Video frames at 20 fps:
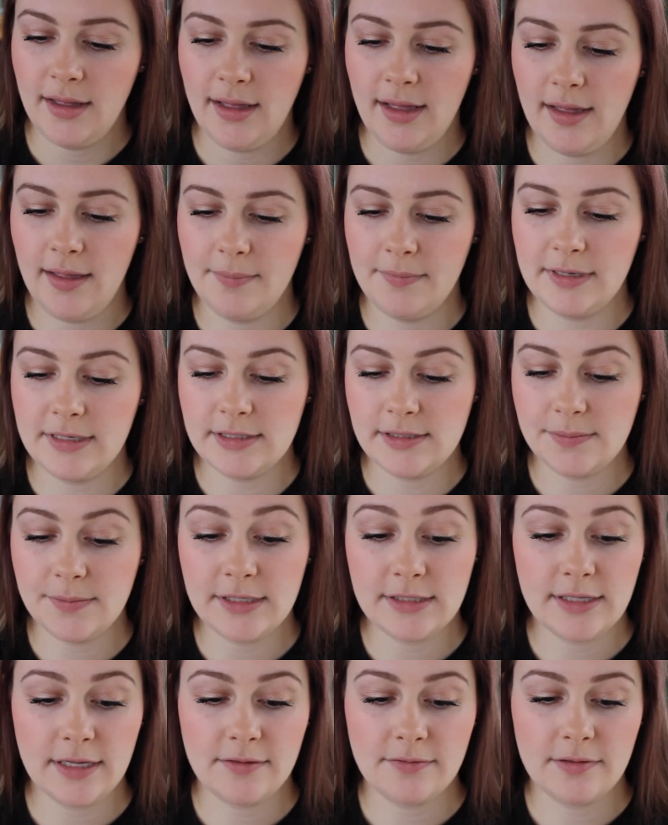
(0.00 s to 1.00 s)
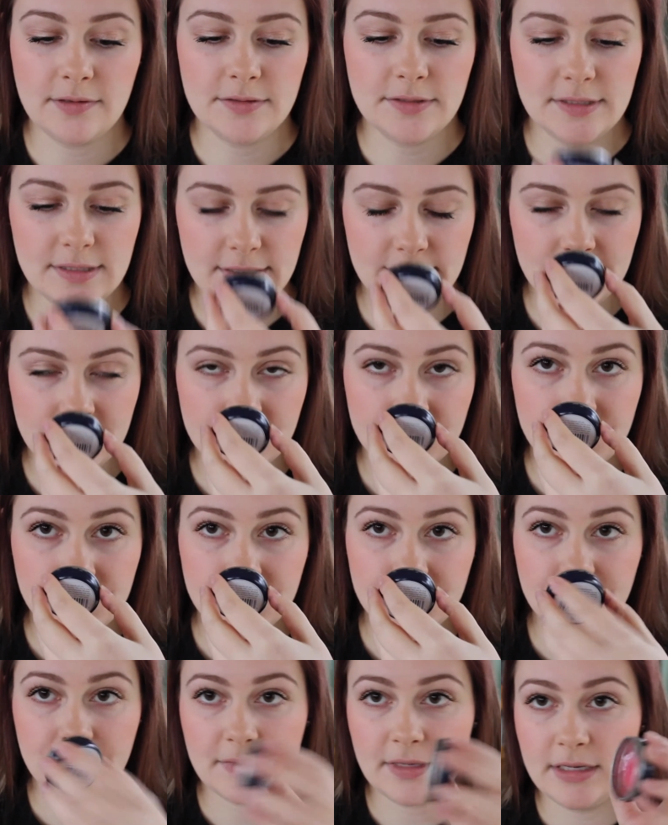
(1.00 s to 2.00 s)
and it smells like roses,
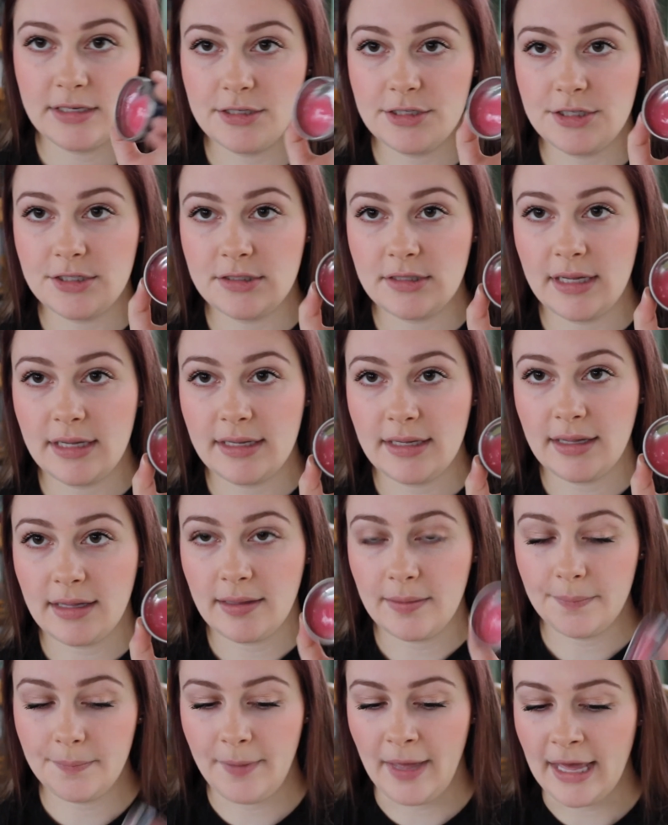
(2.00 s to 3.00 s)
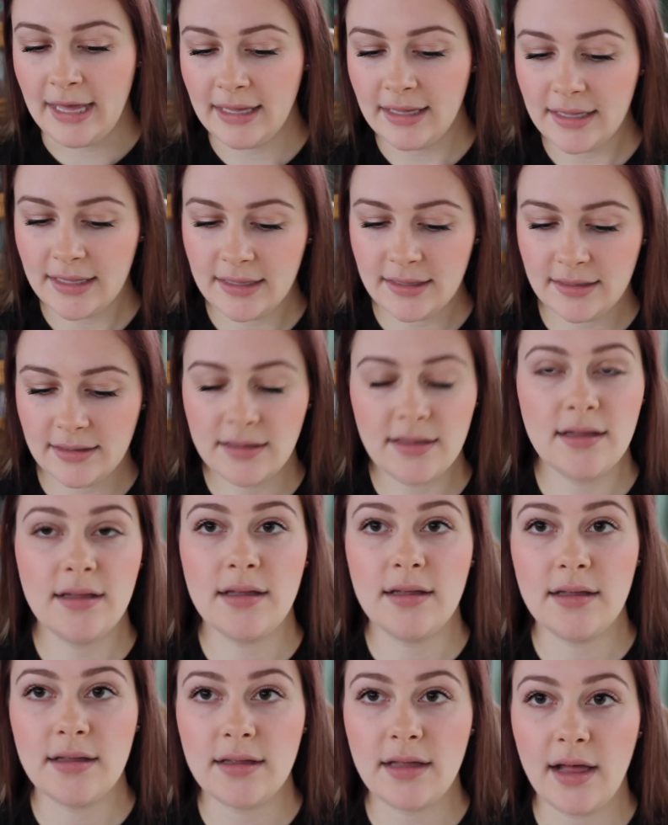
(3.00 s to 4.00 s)
and it's just like a pink
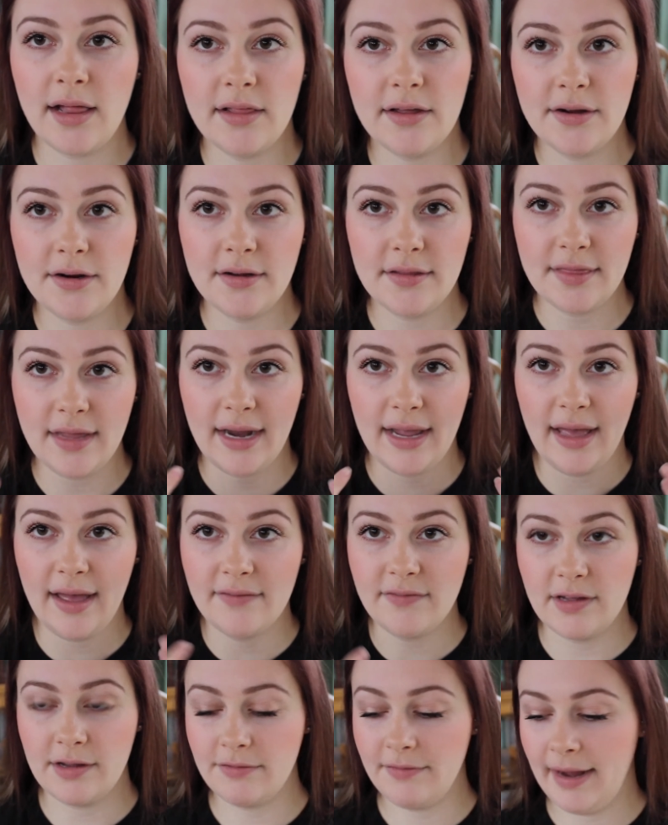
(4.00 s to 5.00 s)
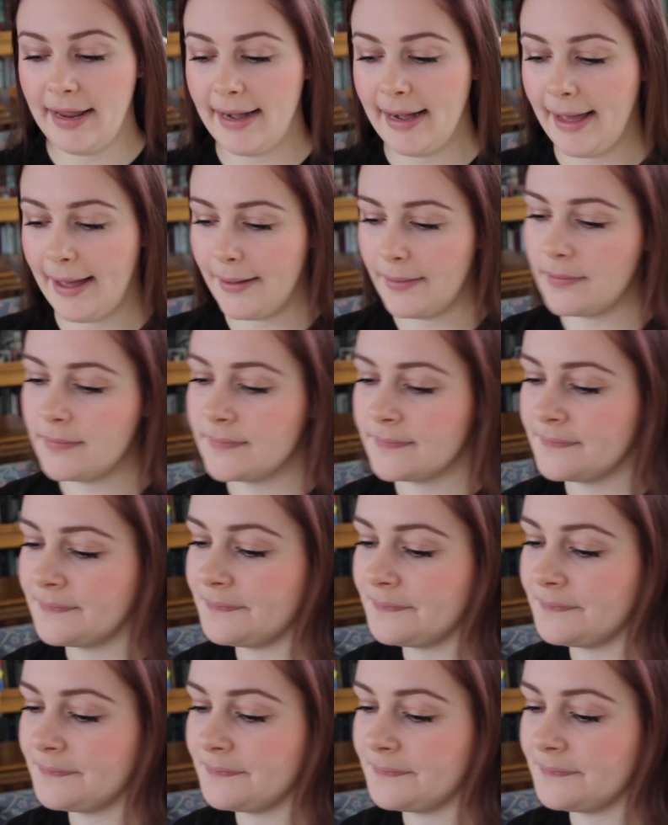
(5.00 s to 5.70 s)
color that I have on right now.